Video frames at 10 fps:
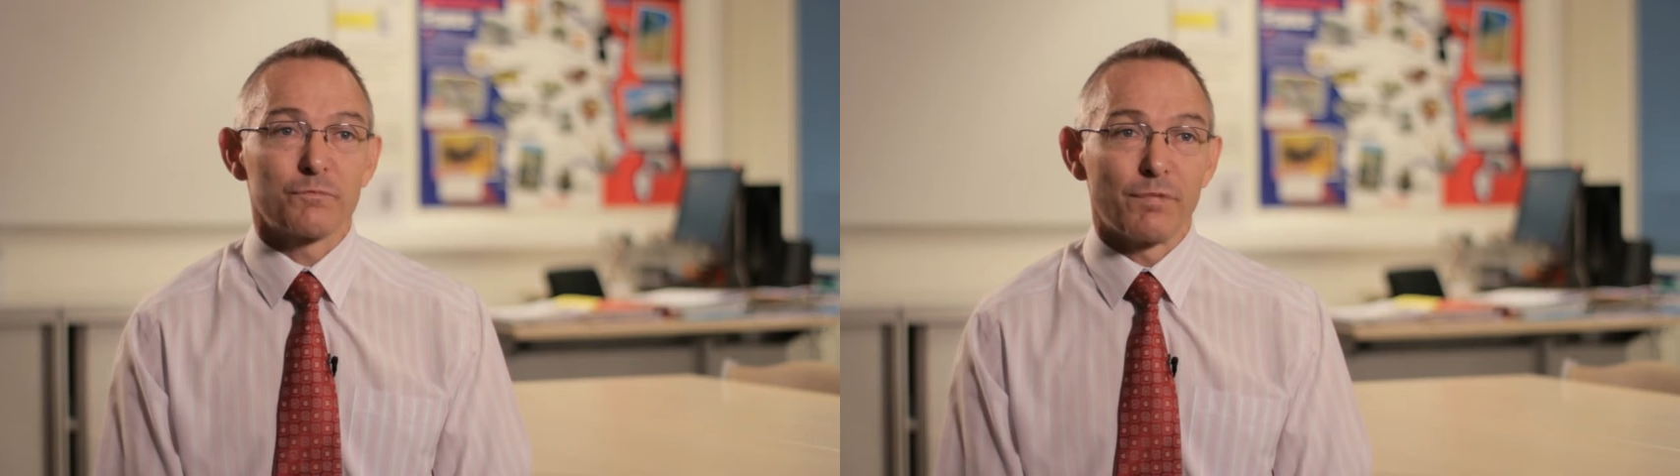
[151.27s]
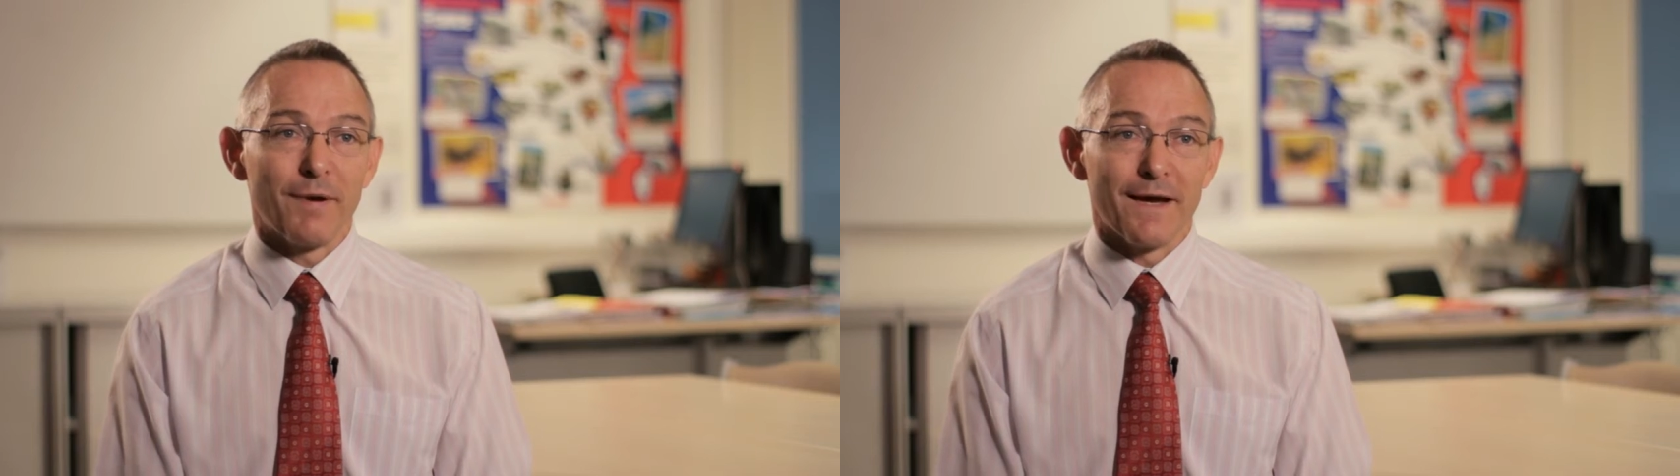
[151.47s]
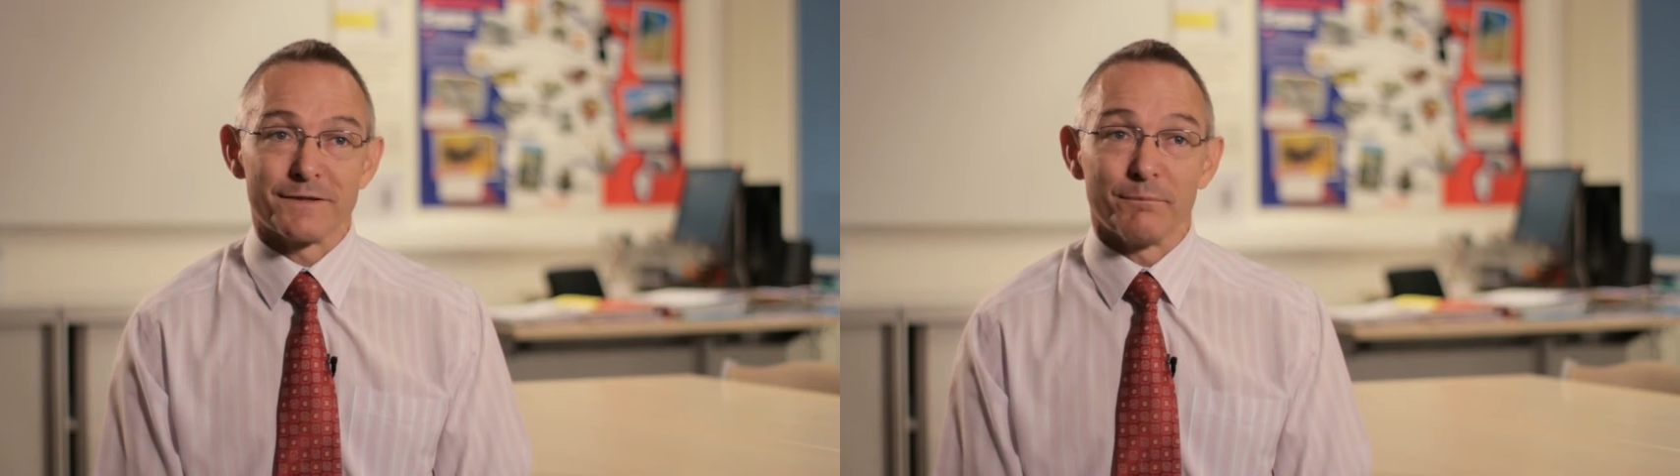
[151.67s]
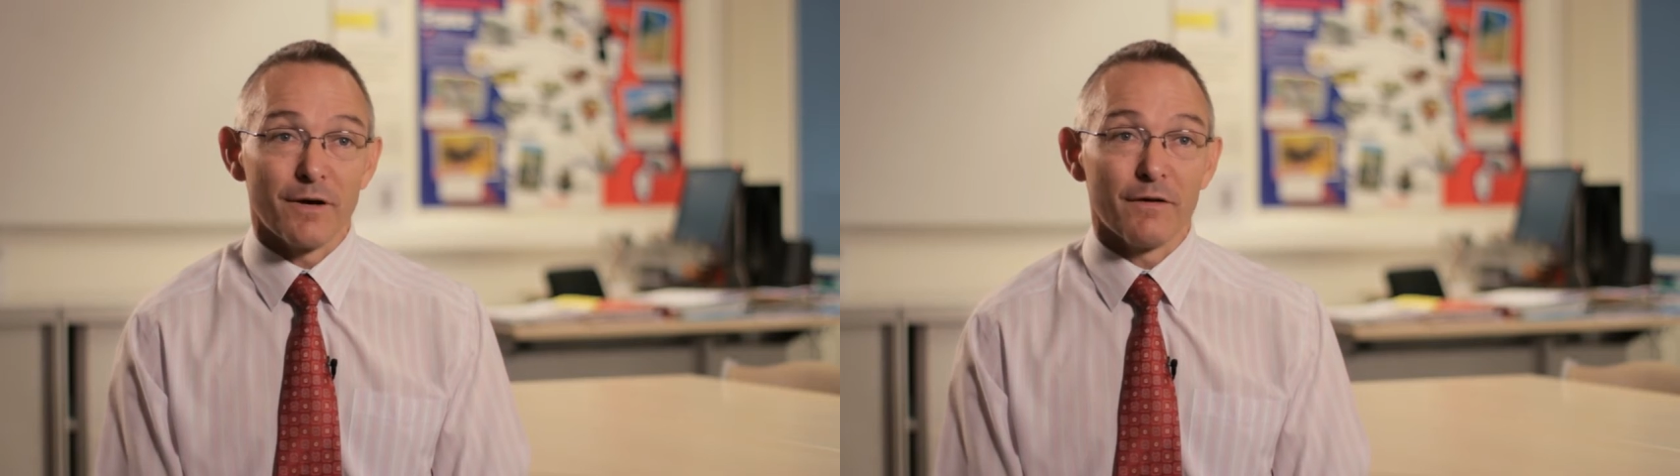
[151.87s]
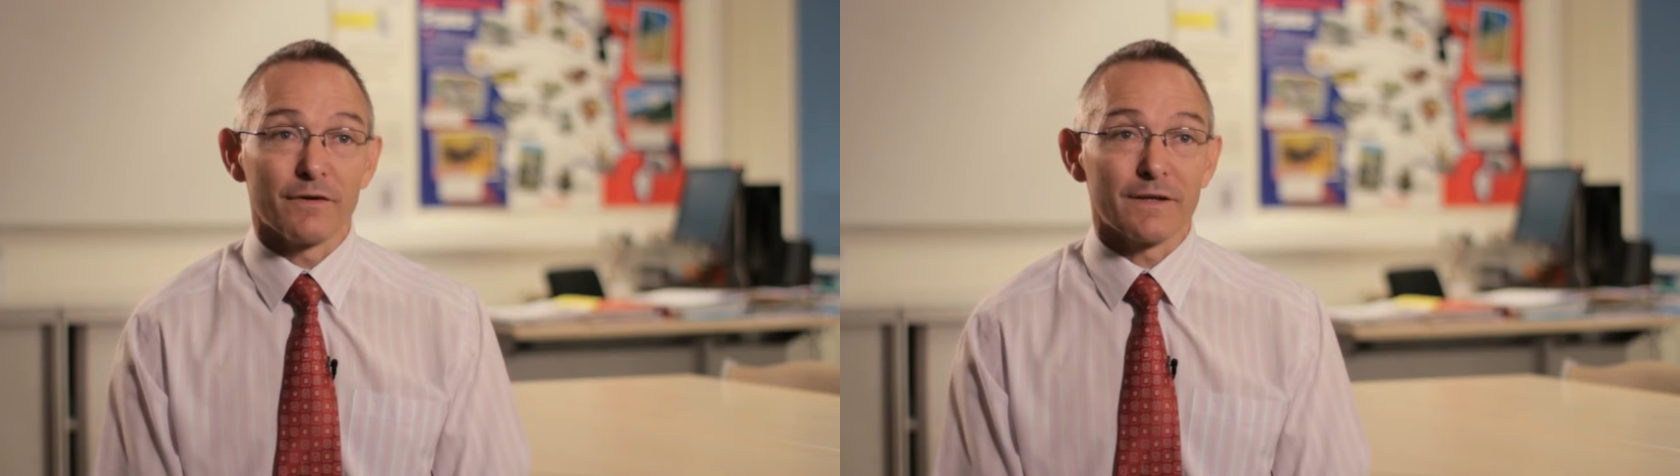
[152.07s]
prepares them
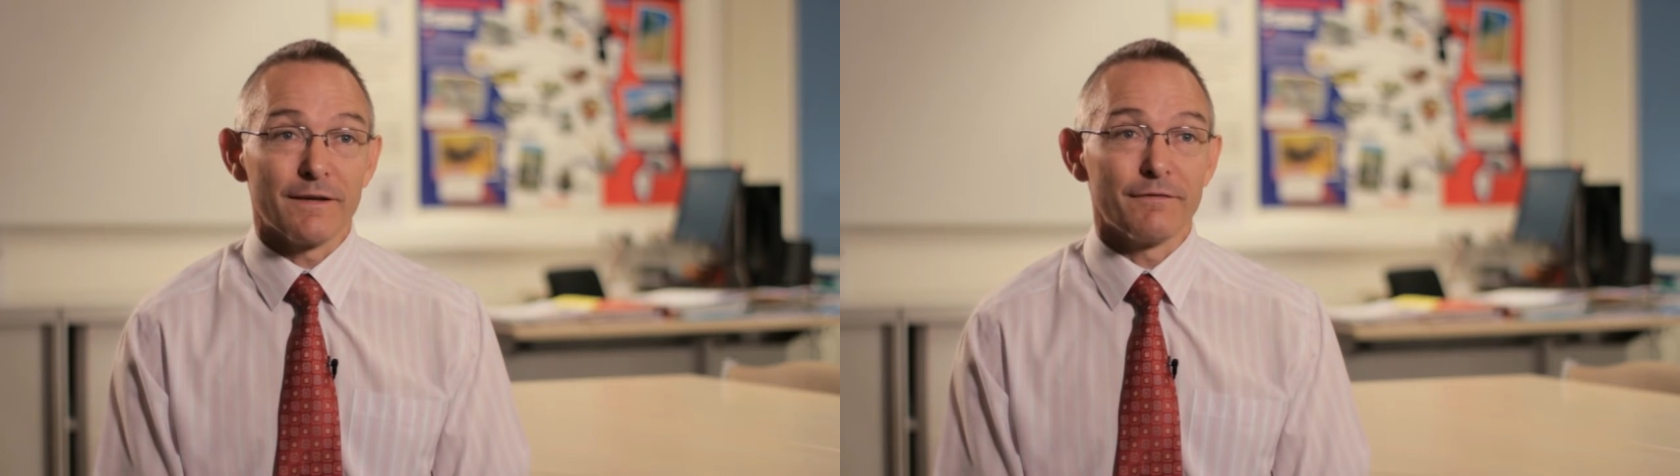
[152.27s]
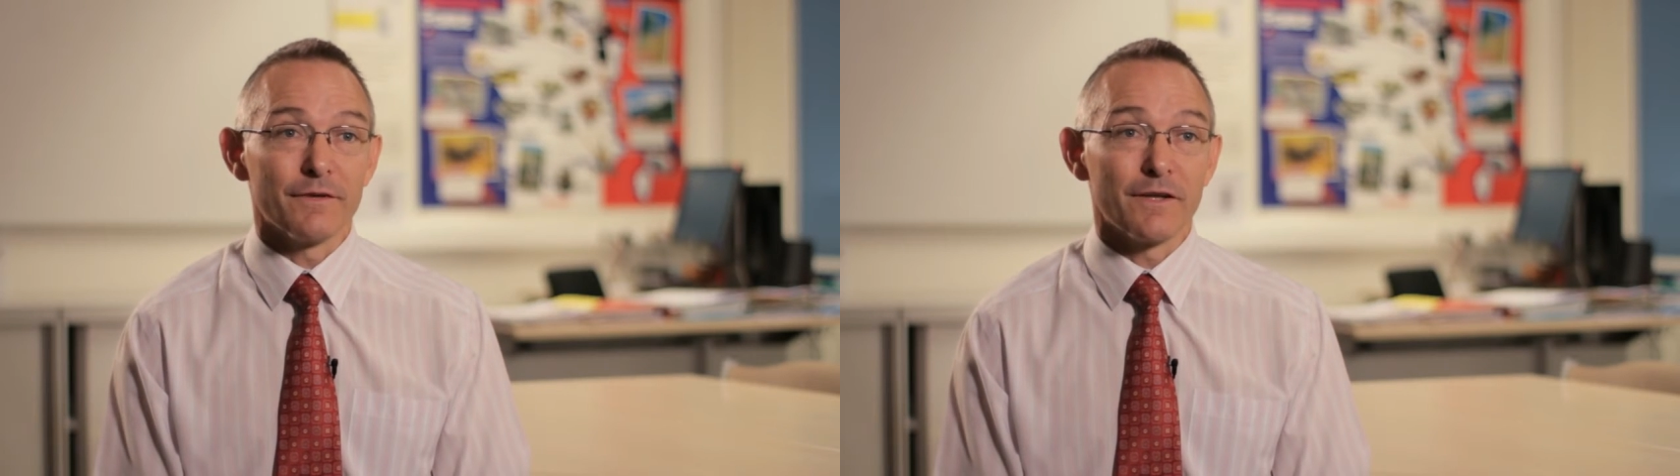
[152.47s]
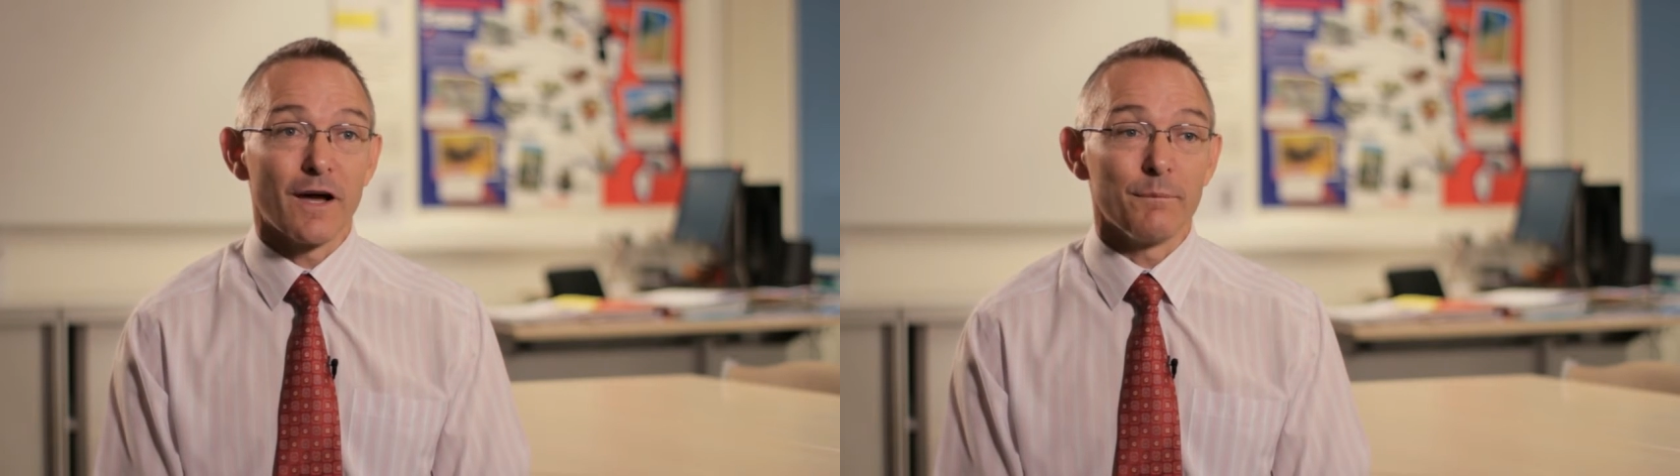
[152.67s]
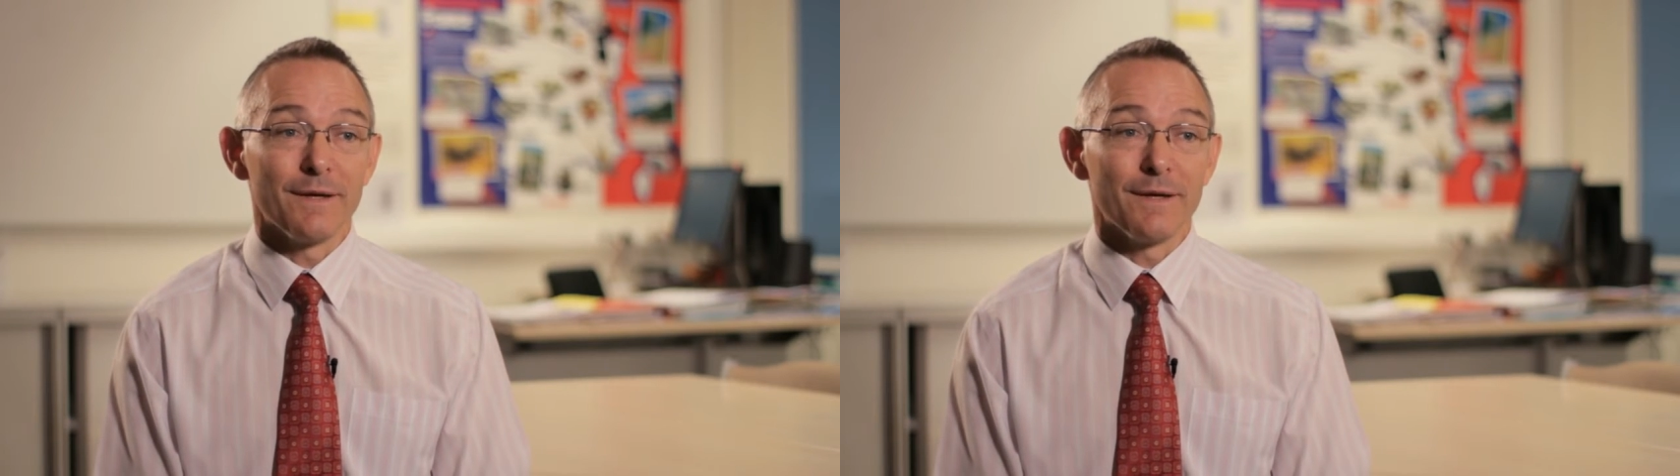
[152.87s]
perfectly for the IB